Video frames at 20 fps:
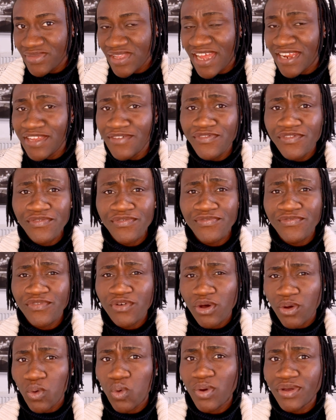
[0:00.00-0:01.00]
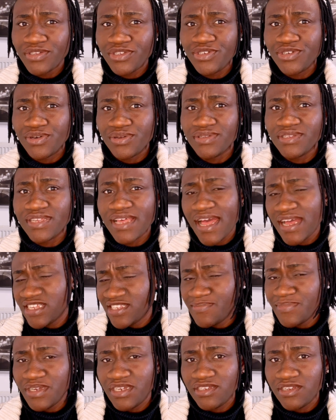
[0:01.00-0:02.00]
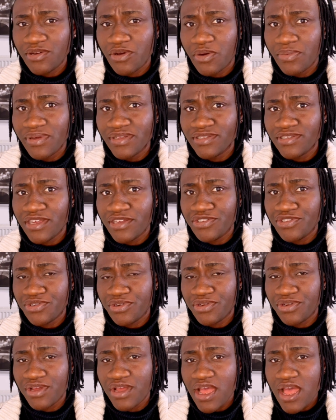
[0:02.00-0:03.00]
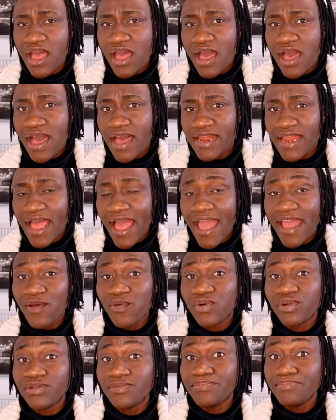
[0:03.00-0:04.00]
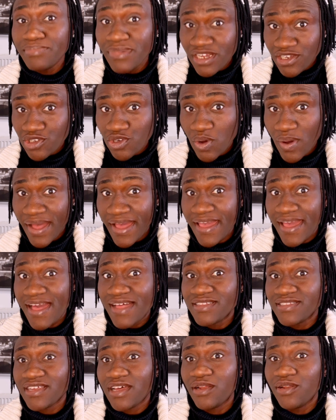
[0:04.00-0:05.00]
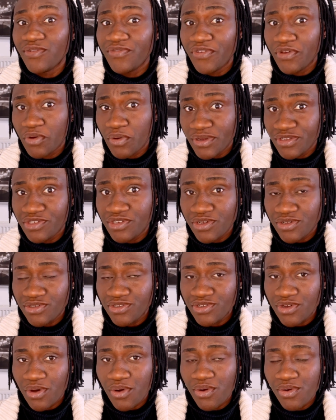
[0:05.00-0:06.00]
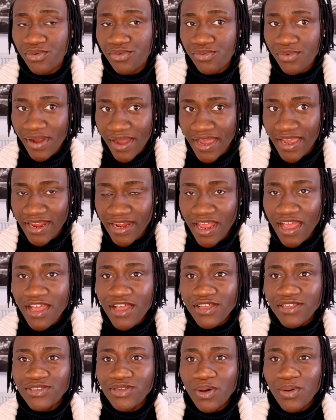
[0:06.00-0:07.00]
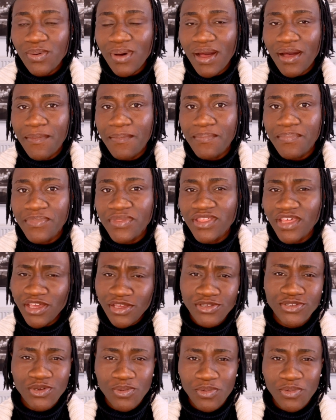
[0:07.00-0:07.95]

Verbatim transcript: and if you've got questions ask me in the comment section and i will make sure i answer all of your questions all right so um thank you so